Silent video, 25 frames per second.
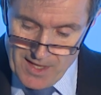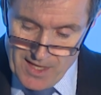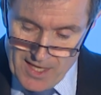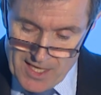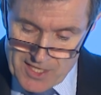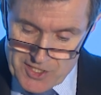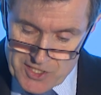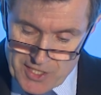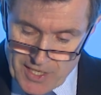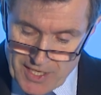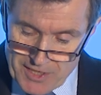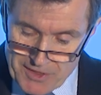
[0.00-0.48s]

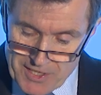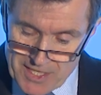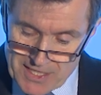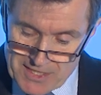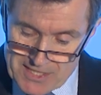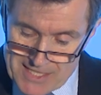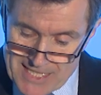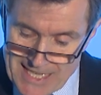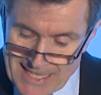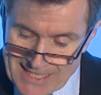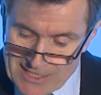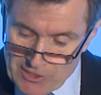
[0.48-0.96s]
So I think
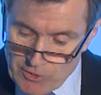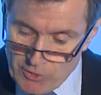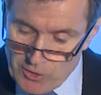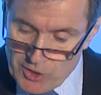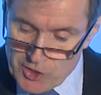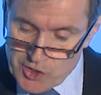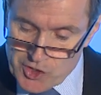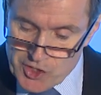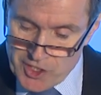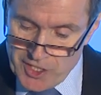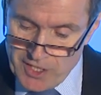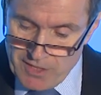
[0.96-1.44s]

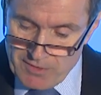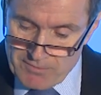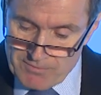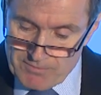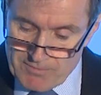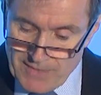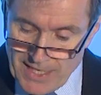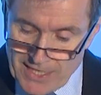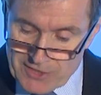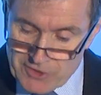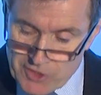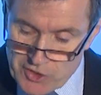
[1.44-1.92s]
technology
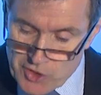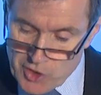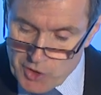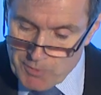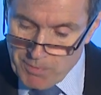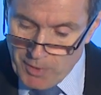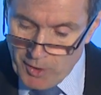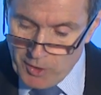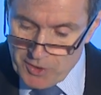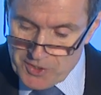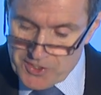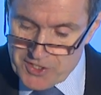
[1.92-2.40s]
and the new
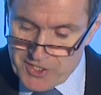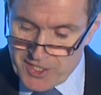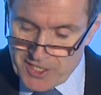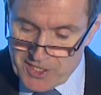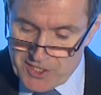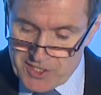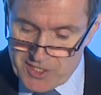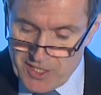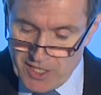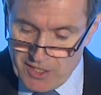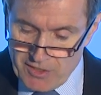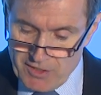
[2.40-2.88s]

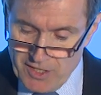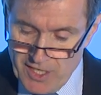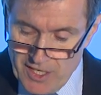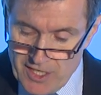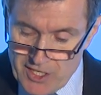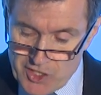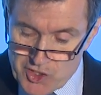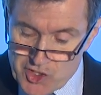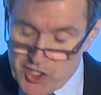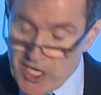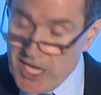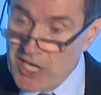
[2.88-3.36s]
politics are
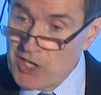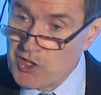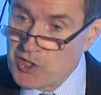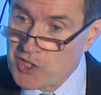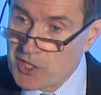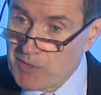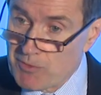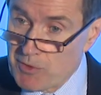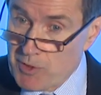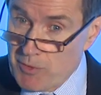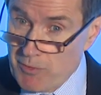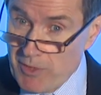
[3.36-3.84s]

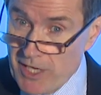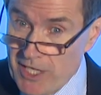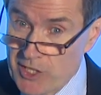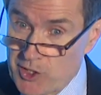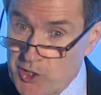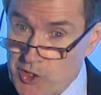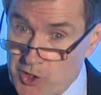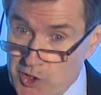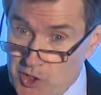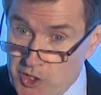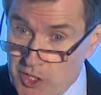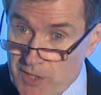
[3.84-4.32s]
changing the
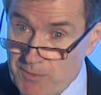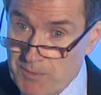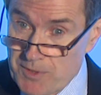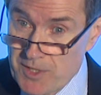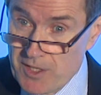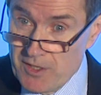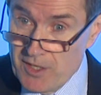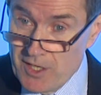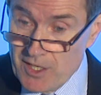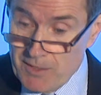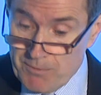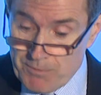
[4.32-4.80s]
relationship
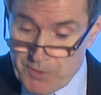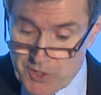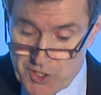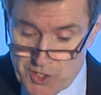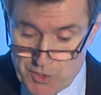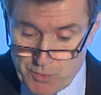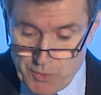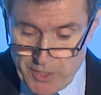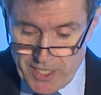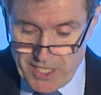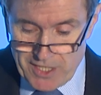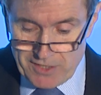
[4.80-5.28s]

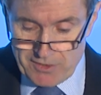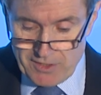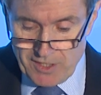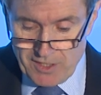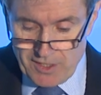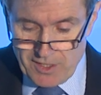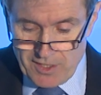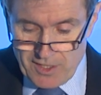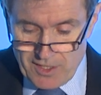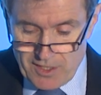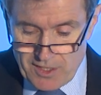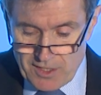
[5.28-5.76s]
between
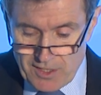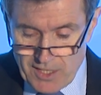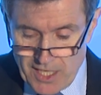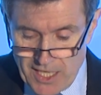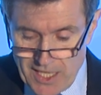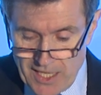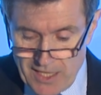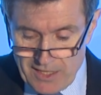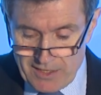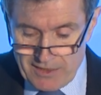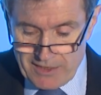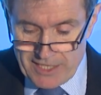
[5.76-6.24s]

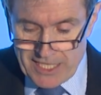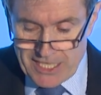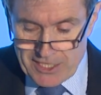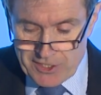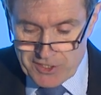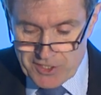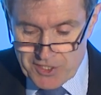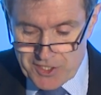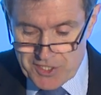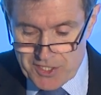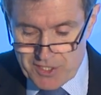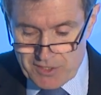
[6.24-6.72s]
Uh,
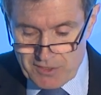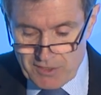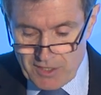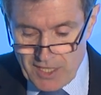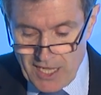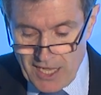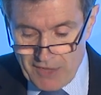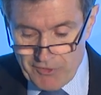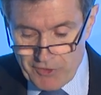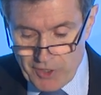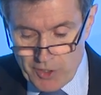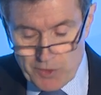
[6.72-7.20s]
leaders
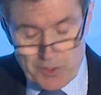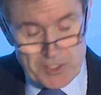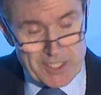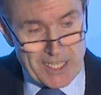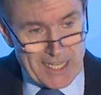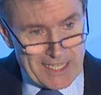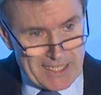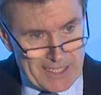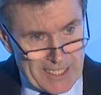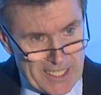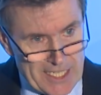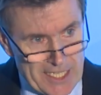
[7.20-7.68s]
and those
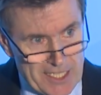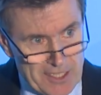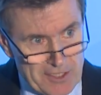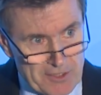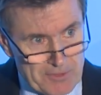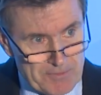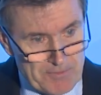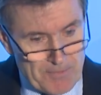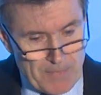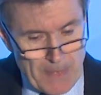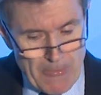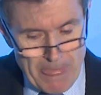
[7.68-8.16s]
they lead.
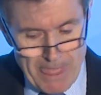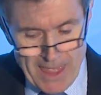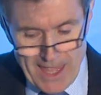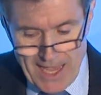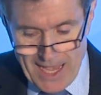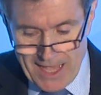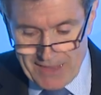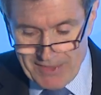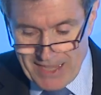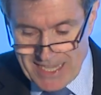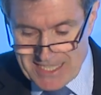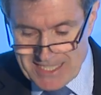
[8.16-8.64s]

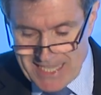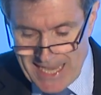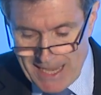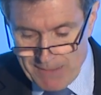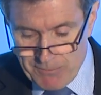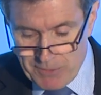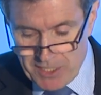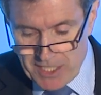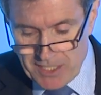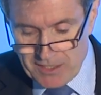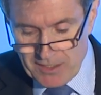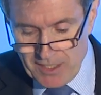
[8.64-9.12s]
And that's
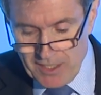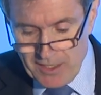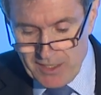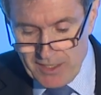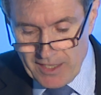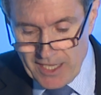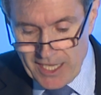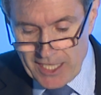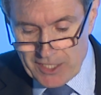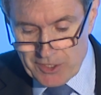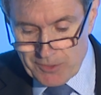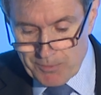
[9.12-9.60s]
happening
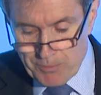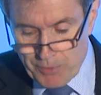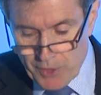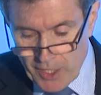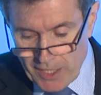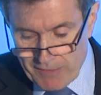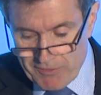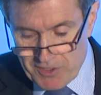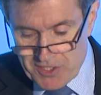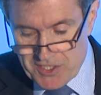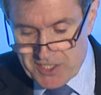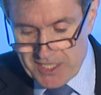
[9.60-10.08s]
in the
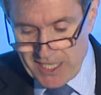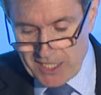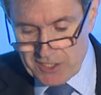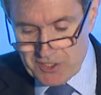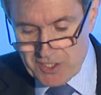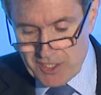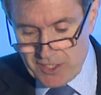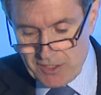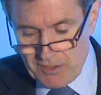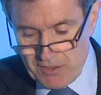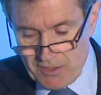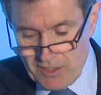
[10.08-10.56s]
private
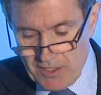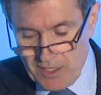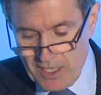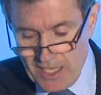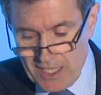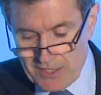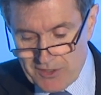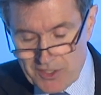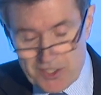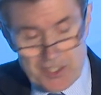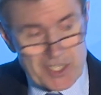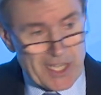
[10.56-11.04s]
sector
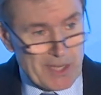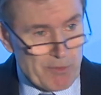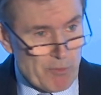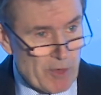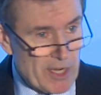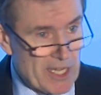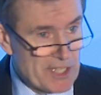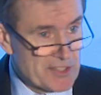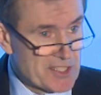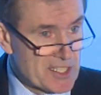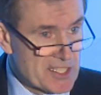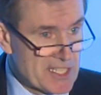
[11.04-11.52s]
in the same
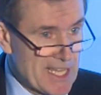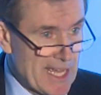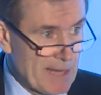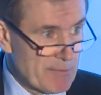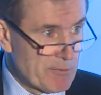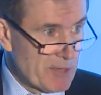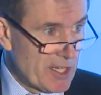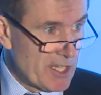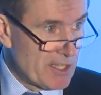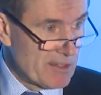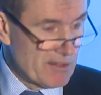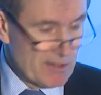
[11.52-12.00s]
way as it's
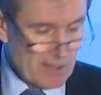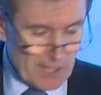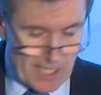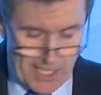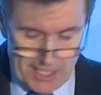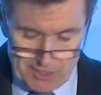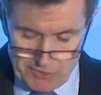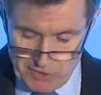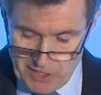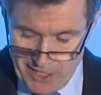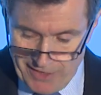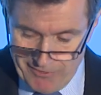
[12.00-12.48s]
happening
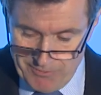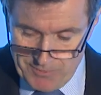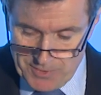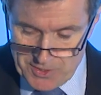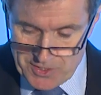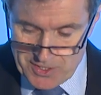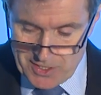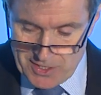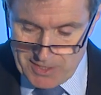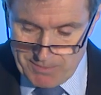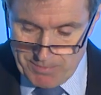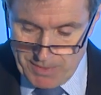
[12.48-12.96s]
in
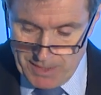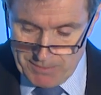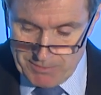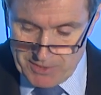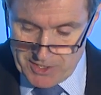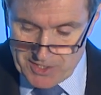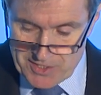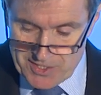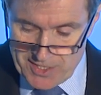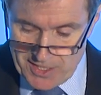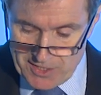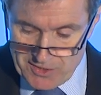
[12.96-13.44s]
government and the
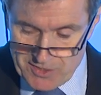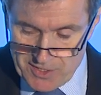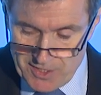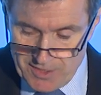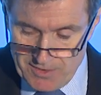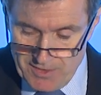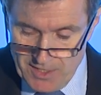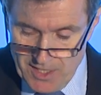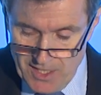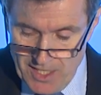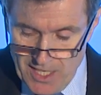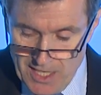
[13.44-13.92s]
public sector.
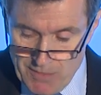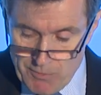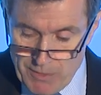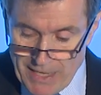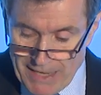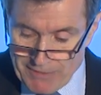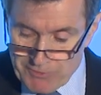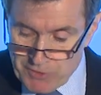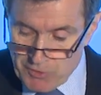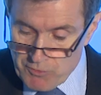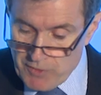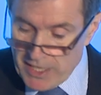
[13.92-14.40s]
We
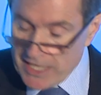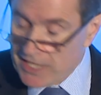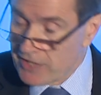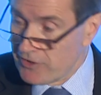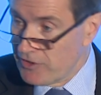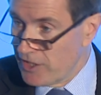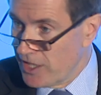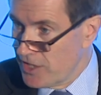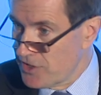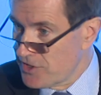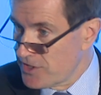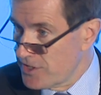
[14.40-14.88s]
have to
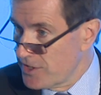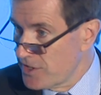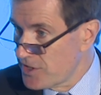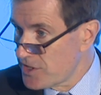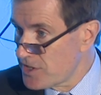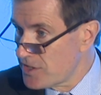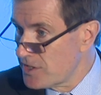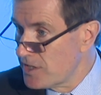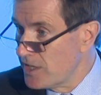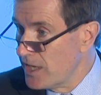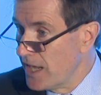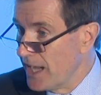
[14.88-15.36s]
recognize
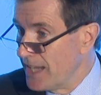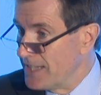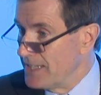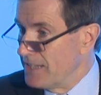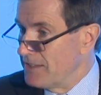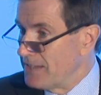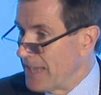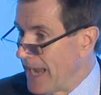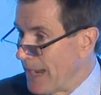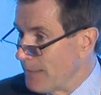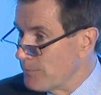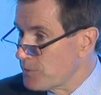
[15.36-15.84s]
this and
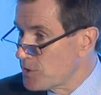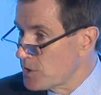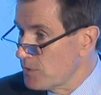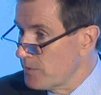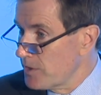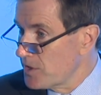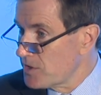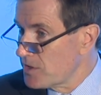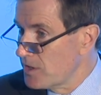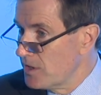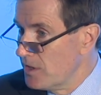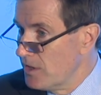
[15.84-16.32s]
adapt to
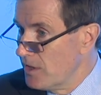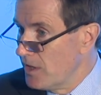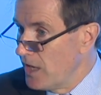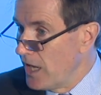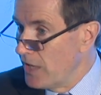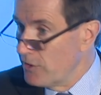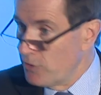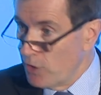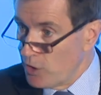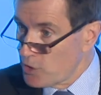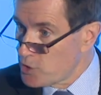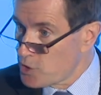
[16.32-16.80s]
it
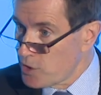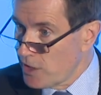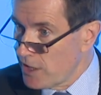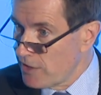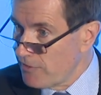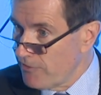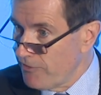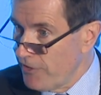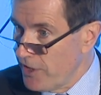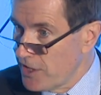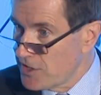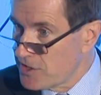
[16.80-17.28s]
and not try
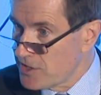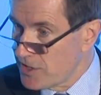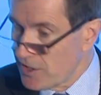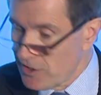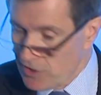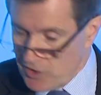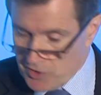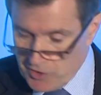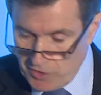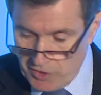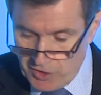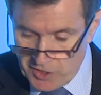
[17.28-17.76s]
and fight it,
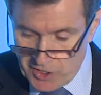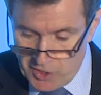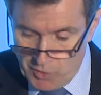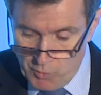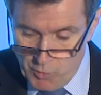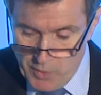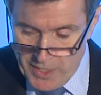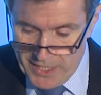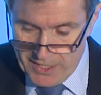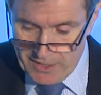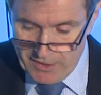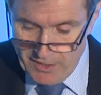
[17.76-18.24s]
because you're not going
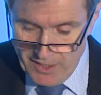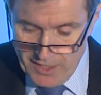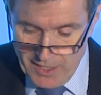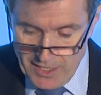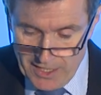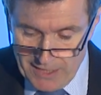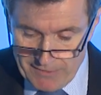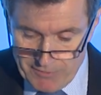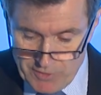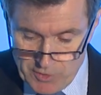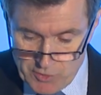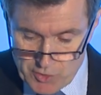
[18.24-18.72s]
to win
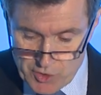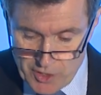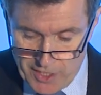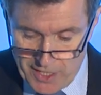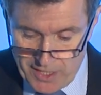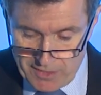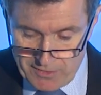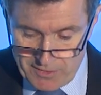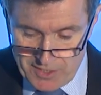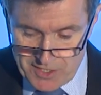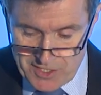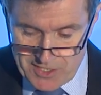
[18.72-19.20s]
if you try
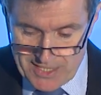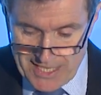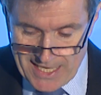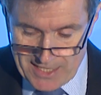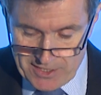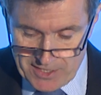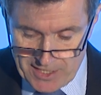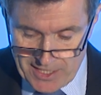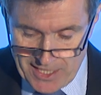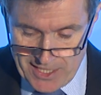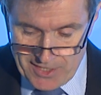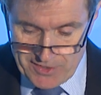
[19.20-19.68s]
and
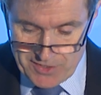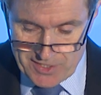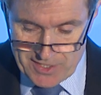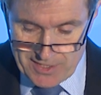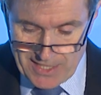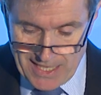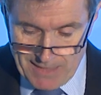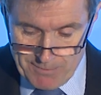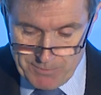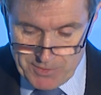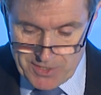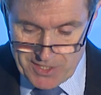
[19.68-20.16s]
stand against
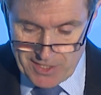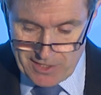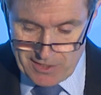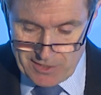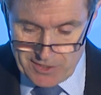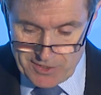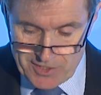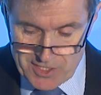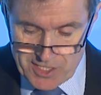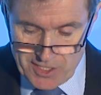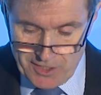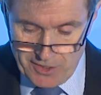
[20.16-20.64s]
that
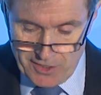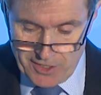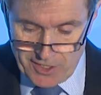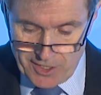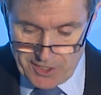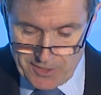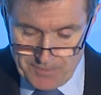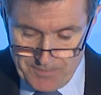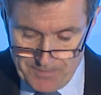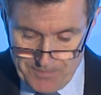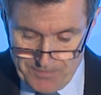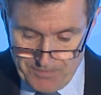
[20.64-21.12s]
particular
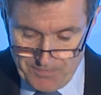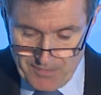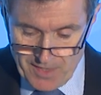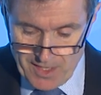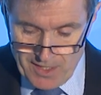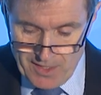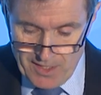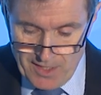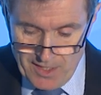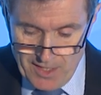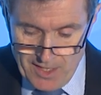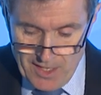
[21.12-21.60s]
tide.
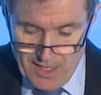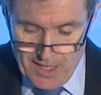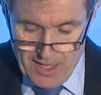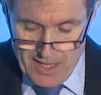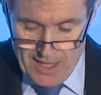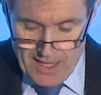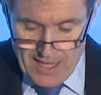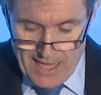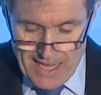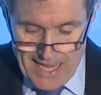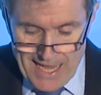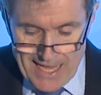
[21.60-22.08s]

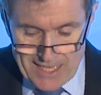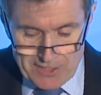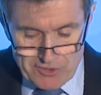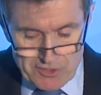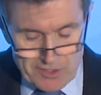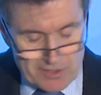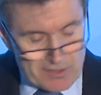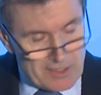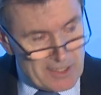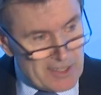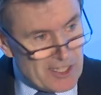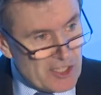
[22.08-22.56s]
And
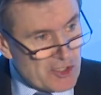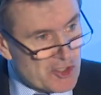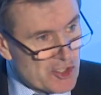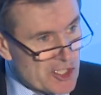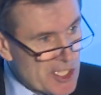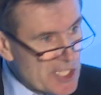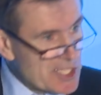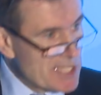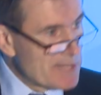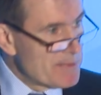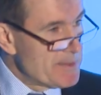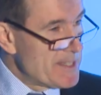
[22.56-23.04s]

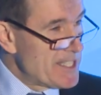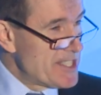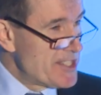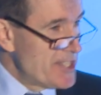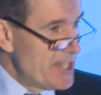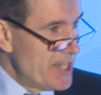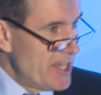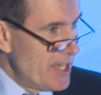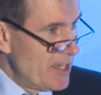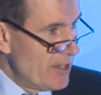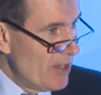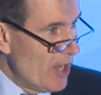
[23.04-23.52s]

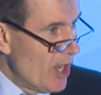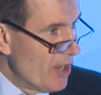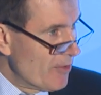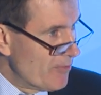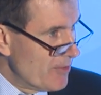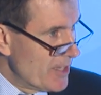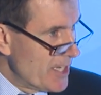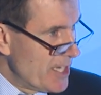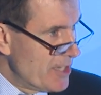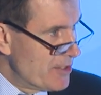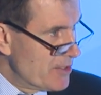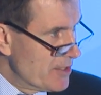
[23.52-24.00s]
legitimacy of
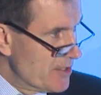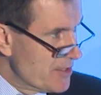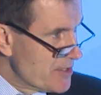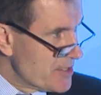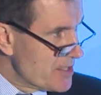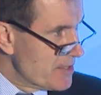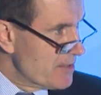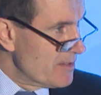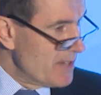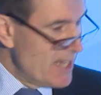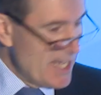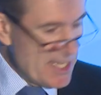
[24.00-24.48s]

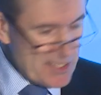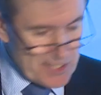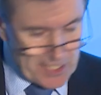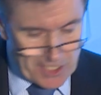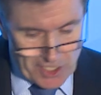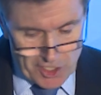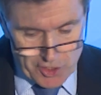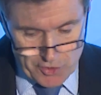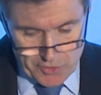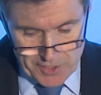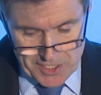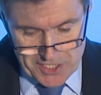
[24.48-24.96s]
leaders is
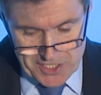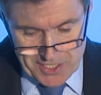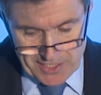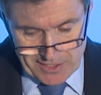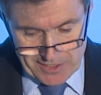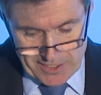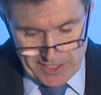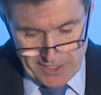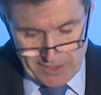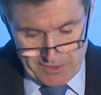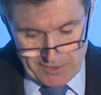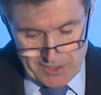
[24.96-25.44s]

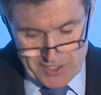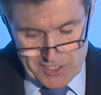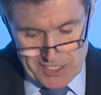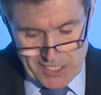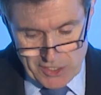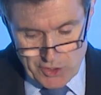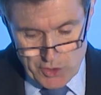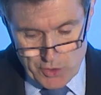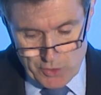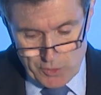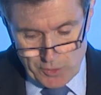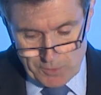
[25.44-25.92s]
increasingly
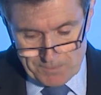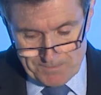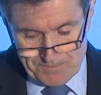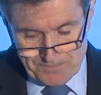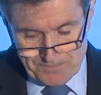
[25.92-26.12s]
central.